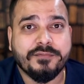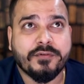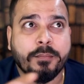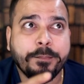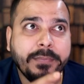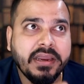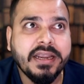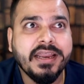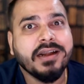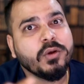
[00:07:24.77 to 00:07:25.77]
from
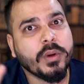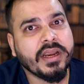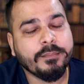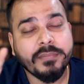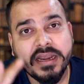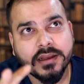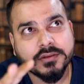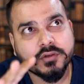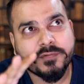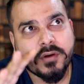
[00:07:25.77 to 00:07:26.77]
media to
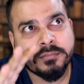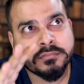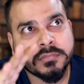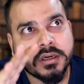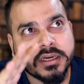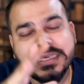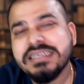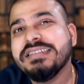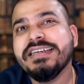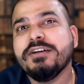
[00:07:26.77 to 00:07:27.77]
media, so from uh,
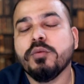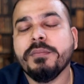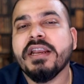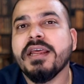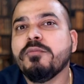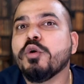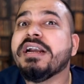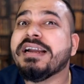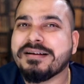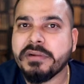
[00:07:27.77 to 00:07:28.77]
easy to medium to
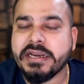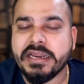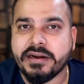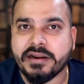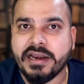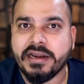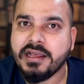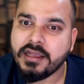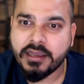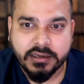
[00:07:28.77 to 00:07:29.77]
intermediate, right?
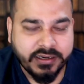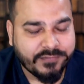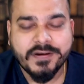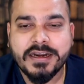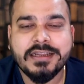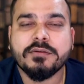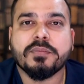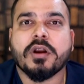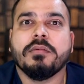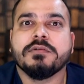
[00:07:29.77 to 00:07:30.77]
Definitely the
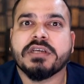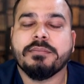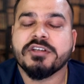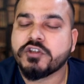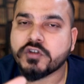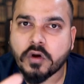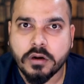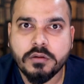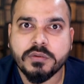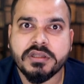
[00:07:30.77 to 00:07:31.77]
problems can be
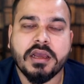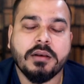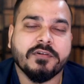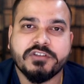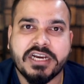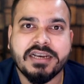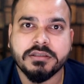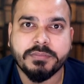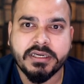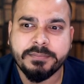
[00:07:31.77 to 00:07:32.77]
solved with the help of
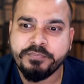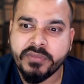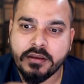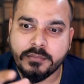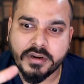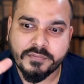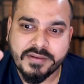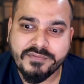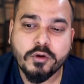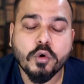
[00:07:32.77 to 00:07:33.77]
ChatGPT. But
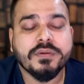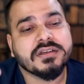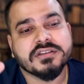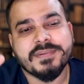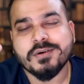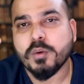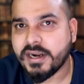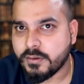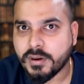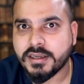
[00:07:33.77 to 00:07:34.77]
when we go with respect to
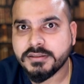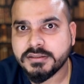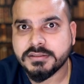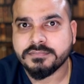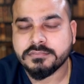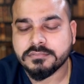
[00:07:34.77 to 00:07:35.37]
advanced,